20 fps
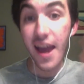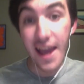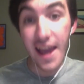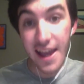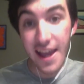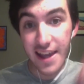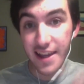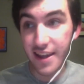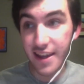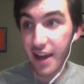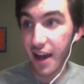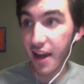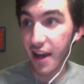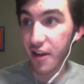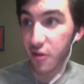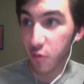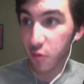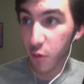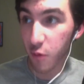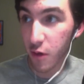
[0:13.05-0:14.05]
Hey
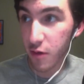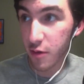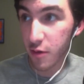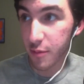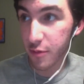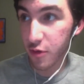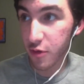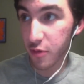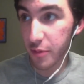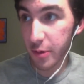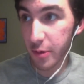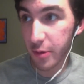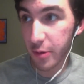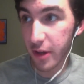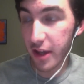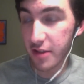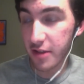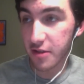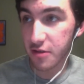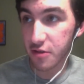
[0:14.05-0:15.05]
guys, welcome to me
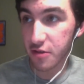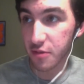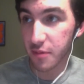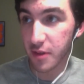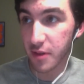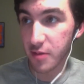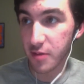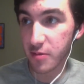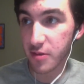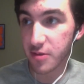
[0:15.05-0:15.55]
reacting to Meta